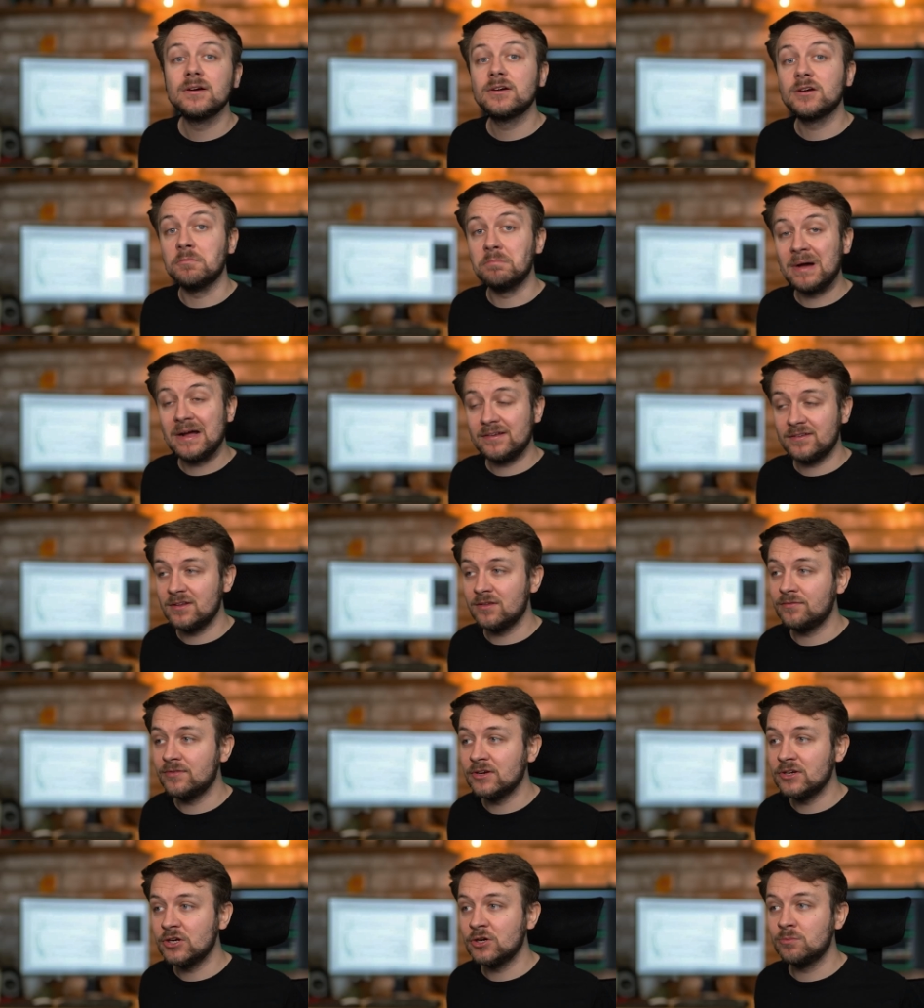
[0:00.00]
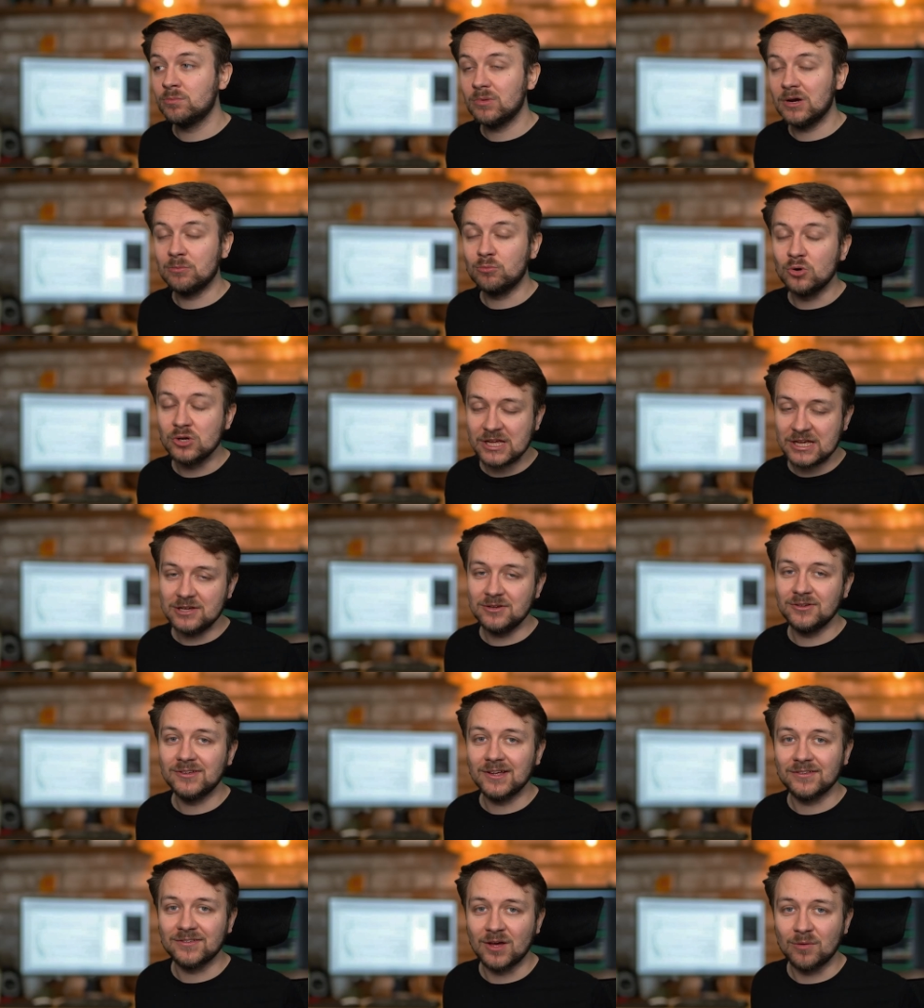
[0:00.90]
come back to this video and we'll get you
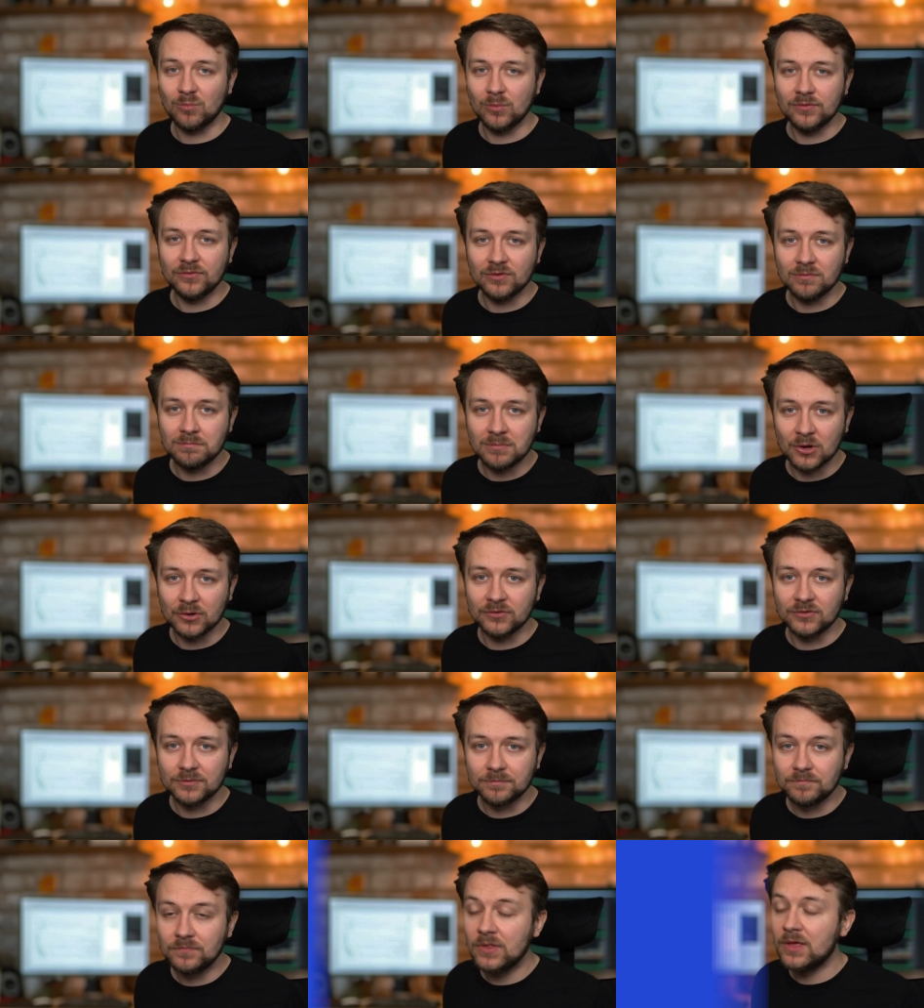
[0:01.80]
set up with some mods.